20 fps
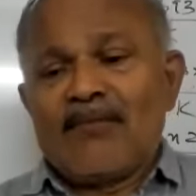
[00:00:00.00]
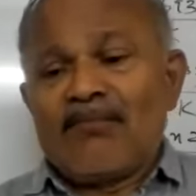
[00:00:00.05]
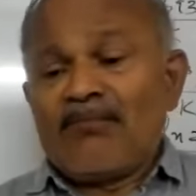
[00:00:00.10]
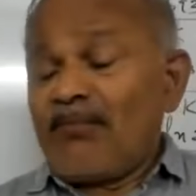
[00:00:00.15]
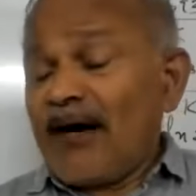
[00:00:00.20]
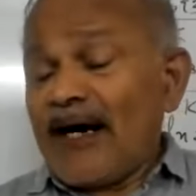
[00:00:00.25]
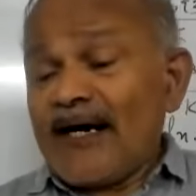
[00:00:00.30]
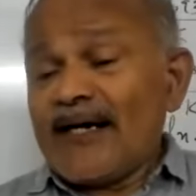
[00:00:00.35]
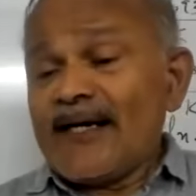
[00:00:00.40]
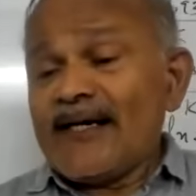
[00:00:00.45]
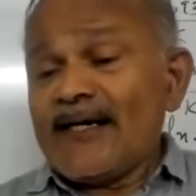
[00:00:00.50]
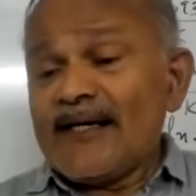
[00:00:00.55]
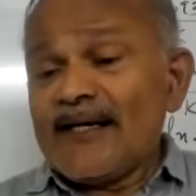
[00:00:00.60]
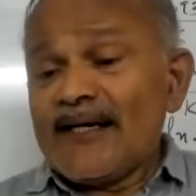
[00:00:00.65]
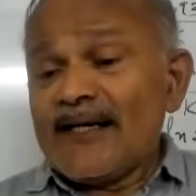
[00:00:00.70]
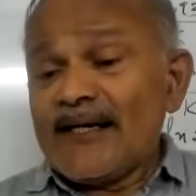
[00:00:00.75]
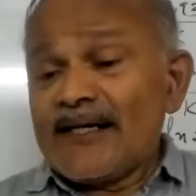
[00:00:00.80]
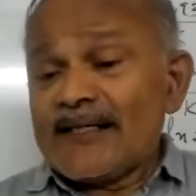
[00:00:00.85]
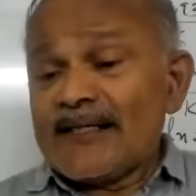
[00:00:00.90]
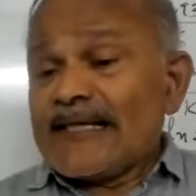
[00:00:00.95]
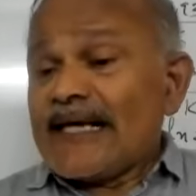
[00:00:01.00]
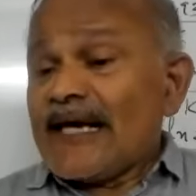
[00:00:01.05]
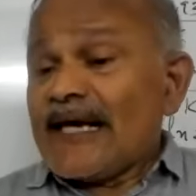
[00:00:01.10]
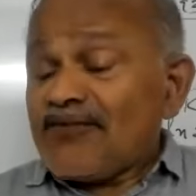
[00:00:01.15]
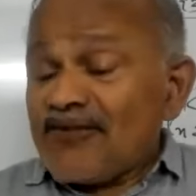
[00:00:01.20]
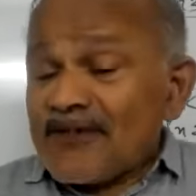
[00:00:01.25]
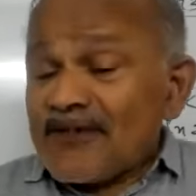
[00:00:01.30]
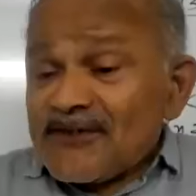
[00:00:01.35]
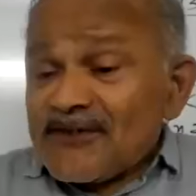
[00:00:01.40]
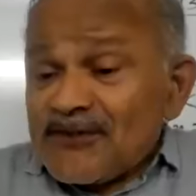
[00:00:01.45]
But the
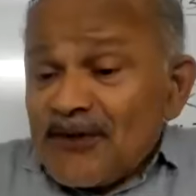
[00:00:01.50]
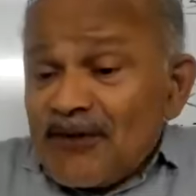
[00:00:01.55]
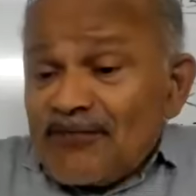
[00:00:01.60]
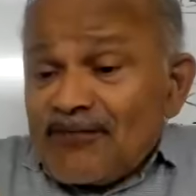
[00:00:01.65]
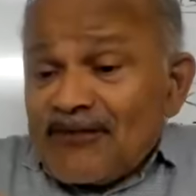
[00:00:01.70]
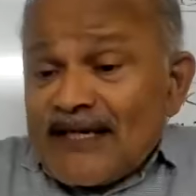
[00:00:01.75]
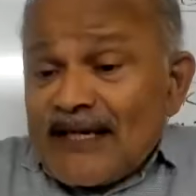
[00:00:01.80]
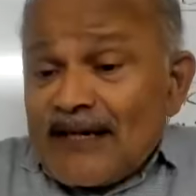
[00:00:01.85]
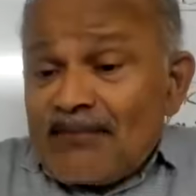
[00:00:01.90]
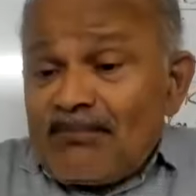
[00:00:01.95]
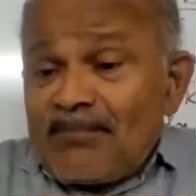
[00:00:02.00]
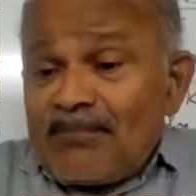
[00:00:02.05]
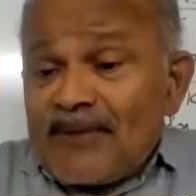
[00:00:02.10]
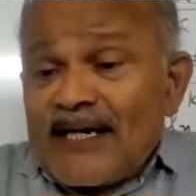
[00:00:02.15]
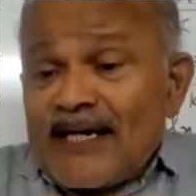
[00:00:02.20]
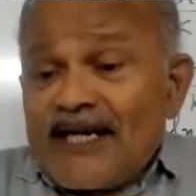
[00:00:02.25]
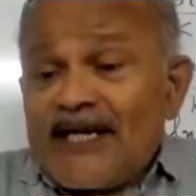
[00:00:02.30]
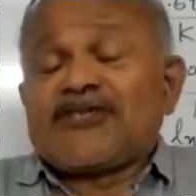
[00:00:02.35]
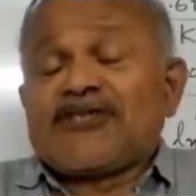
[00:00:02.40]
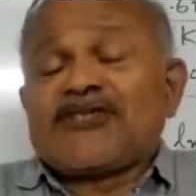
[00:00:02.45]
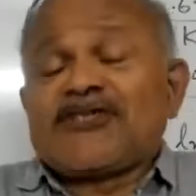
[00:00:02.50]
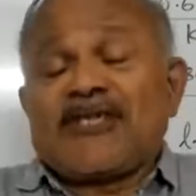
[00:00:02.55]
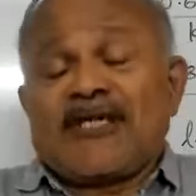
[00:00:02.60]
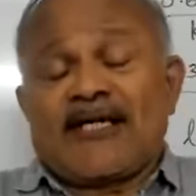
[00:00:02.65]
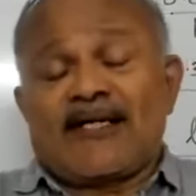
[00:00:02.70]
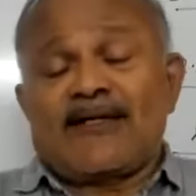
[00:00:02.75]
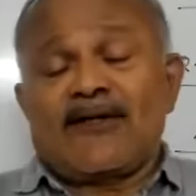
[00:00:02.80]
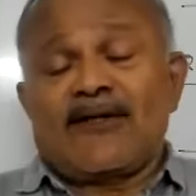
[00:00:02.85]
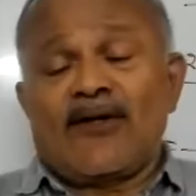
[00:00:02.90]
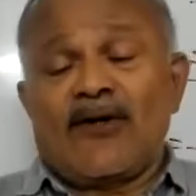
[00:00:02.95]
effect of
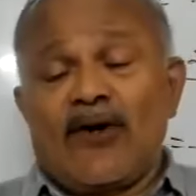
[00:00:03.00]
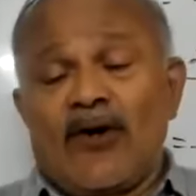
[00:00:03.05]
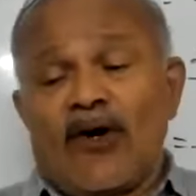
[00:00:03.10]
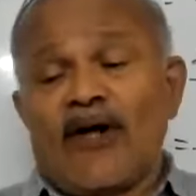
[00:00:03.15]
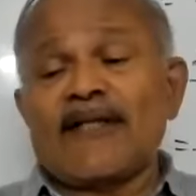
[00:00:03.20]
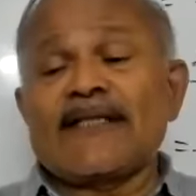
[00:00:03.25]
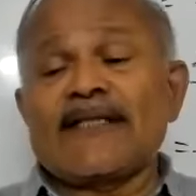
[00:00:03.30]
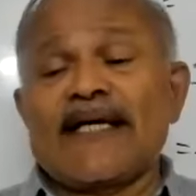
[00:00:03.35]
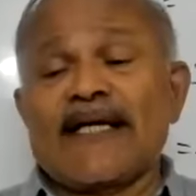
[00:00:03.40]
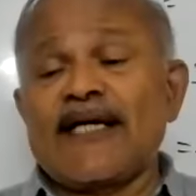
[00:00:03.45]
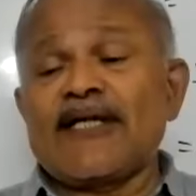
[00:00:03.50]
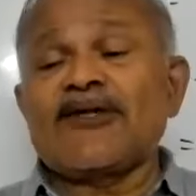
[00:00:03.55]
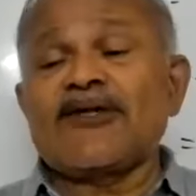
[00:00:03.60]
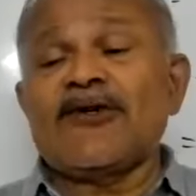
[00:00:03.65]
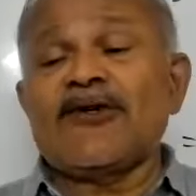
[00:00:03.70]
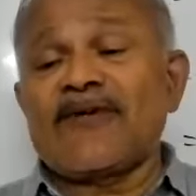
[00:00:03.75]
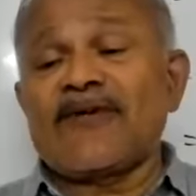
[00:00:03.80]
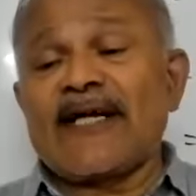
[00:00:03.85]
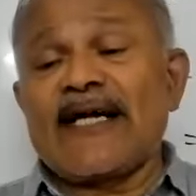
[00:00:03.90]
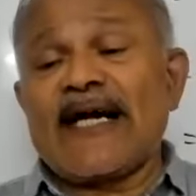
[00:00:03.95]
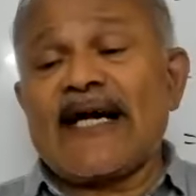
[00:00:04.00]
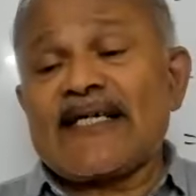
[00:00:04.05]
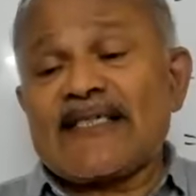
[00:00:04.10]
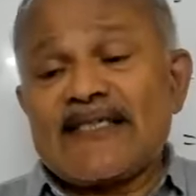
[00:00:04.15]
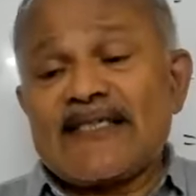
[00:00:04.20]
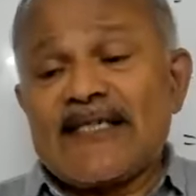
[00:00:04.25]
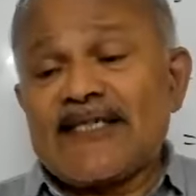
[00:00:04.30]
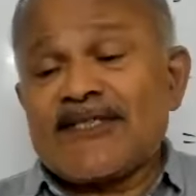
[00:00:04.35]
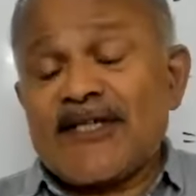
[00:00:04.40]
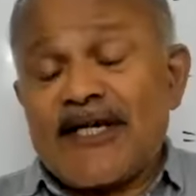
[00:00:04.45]
temperature on the rate of
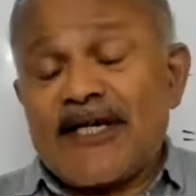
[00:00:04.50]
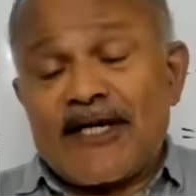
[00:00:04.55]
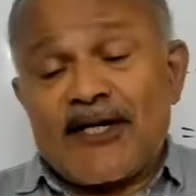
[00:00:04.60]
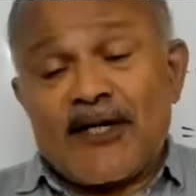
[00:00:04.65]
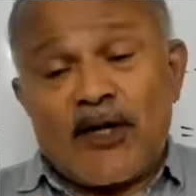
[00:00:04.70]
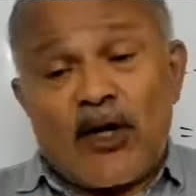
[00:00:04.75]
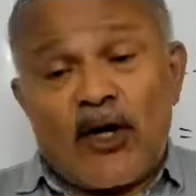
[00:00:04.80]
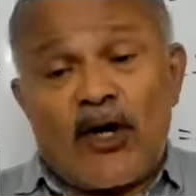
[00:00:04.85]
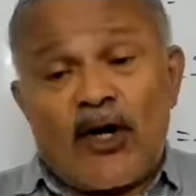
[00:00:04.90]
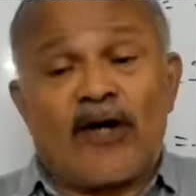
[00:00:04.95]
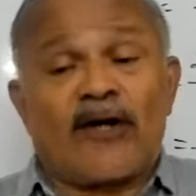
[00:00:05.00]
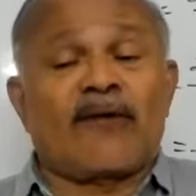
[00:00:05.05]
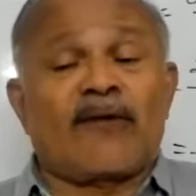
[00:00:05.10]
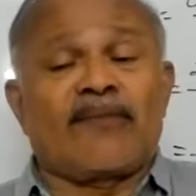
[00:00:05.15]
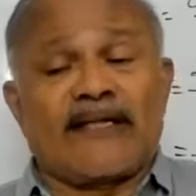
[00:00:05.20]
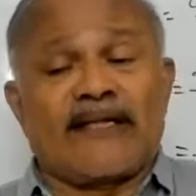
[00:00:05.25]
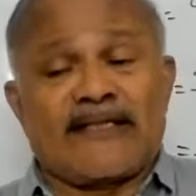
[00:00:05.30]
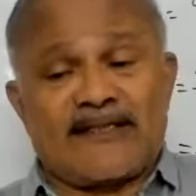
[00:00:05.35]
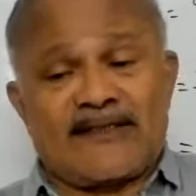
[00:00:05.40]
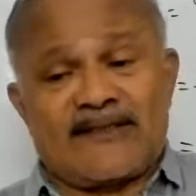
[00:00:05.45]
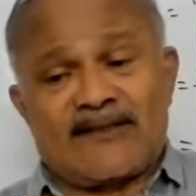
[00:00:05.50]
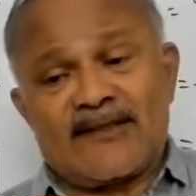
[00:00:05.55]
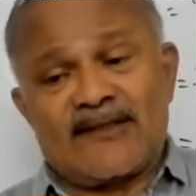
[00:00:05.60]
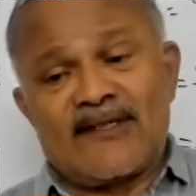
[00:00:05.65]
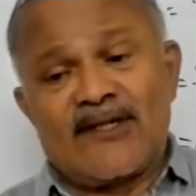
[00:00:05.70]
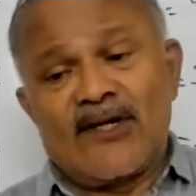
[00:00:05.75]
reaction is enormous.